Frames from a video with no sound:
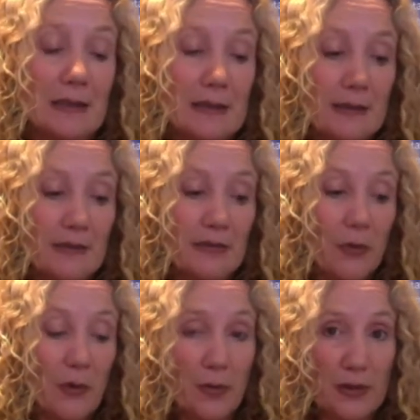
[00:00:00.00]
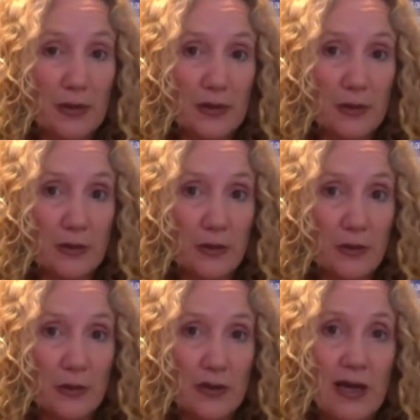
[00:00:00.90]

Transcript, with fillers: um, for the political accord.